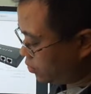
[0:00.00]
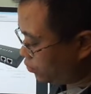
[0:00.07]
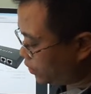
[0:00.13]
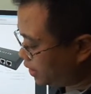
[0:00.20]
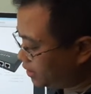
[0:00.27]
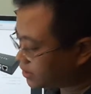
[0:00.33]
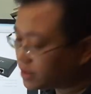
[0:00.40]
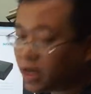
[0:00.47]

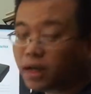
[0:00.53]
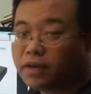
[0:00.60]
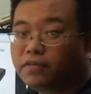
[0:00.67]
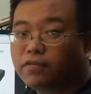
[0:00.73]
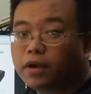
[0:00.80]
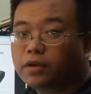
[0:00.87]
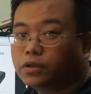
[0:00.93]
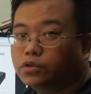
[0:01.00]
we started
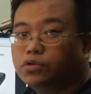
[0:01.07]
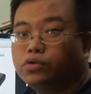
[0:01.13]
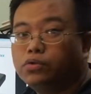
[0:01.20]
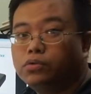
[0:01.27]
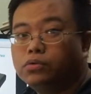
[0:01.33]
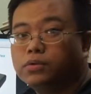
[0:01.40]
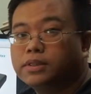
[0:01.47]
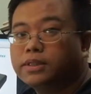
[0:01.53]
from the
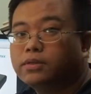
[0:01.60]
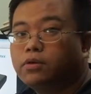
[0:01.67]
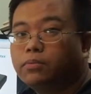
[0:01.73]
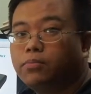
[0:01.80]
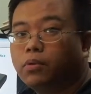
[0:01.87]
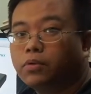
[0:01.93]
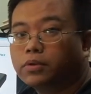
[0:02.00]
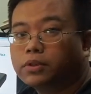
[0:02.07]
2 serial
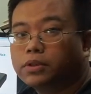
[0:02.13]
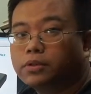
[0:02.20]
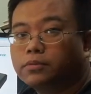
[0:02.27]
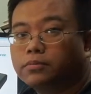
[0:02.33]
port,